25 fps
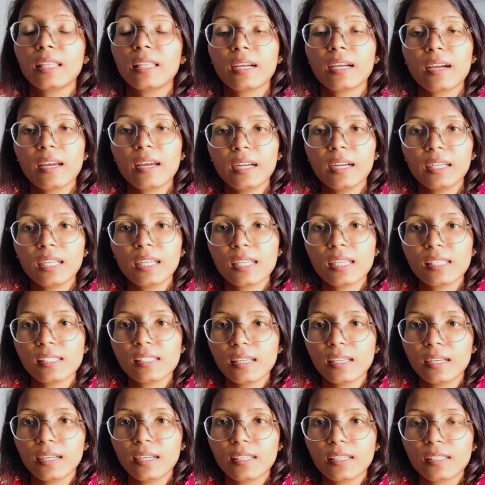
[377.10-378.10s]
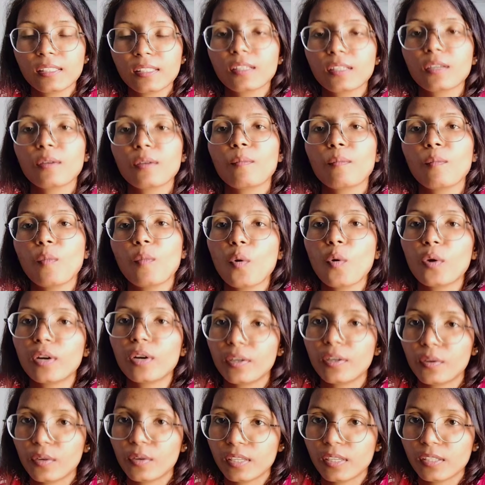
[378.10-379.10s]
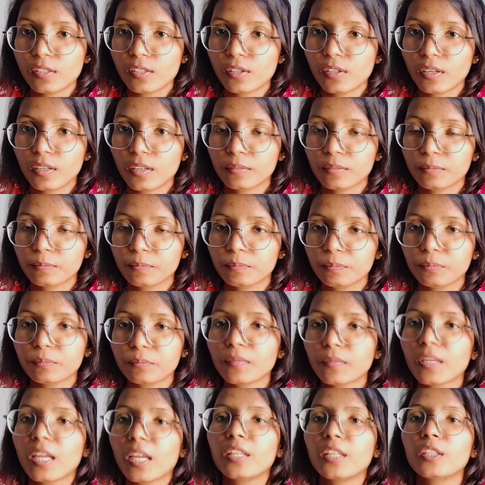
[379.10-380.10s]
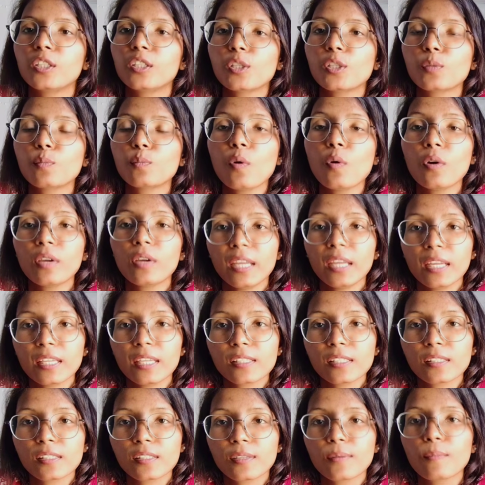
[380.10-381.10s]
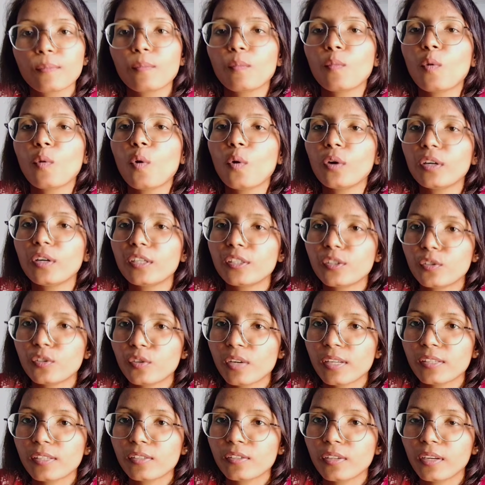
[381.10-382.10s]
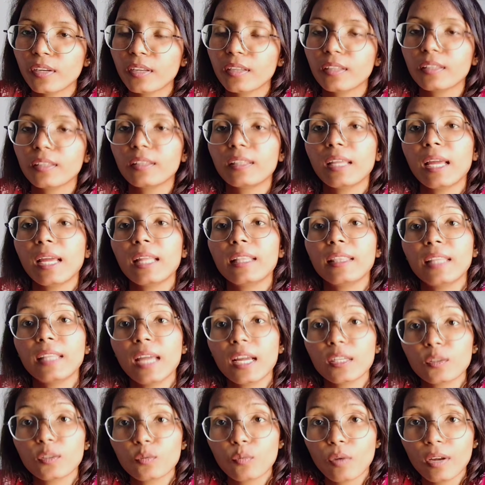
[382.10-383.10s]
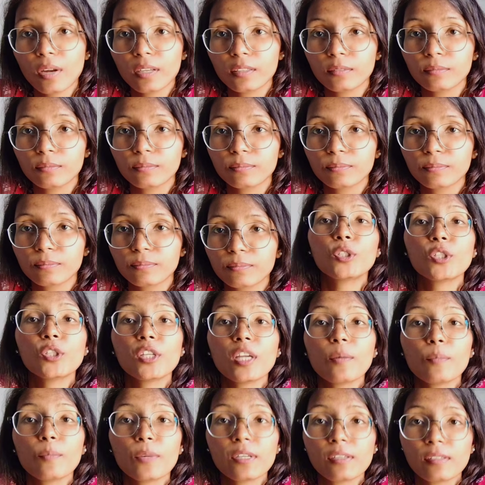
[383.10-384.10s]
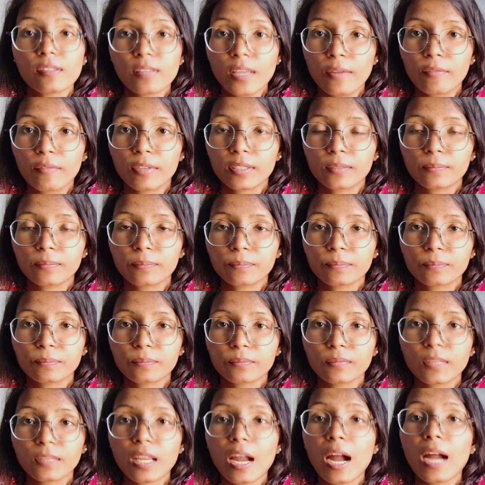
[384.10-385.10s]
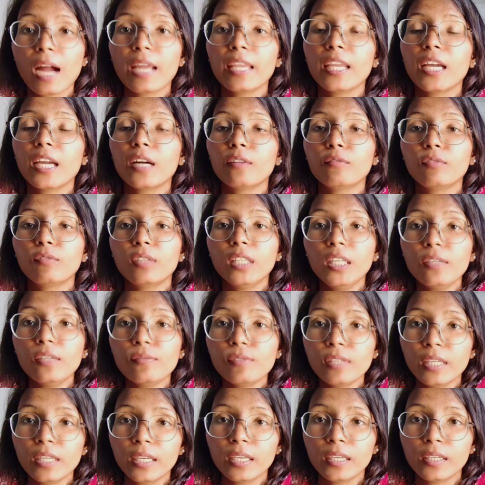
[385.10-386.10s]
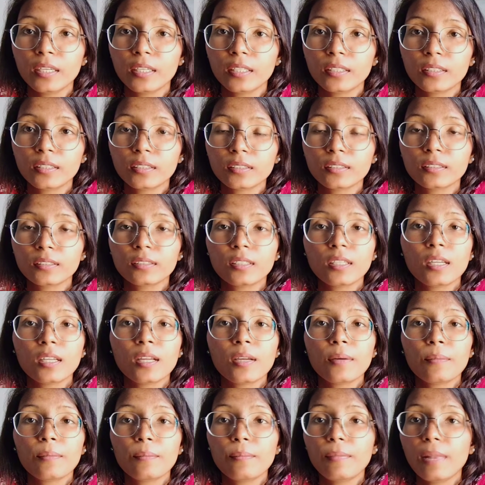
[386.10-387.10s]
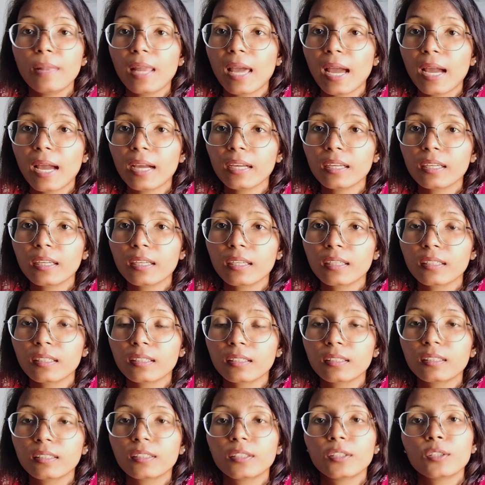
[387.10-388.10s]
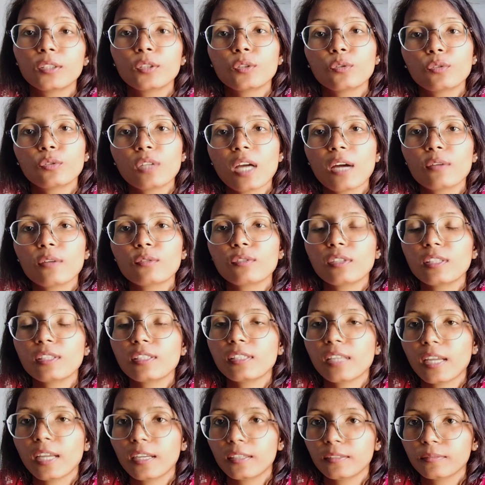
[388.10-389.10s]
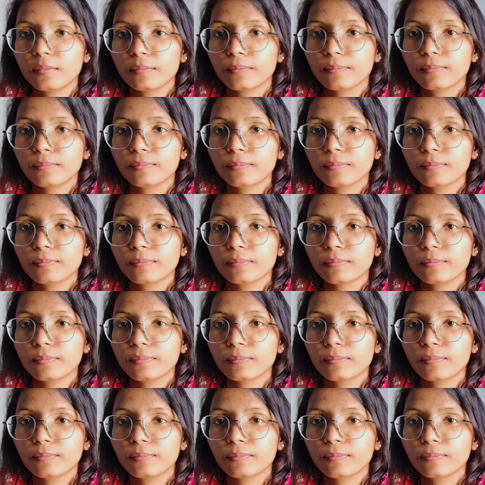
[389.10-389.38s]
The correct answer is more interesting. This book is more interesting than that one. Question number 7. I have lived here blank 2010.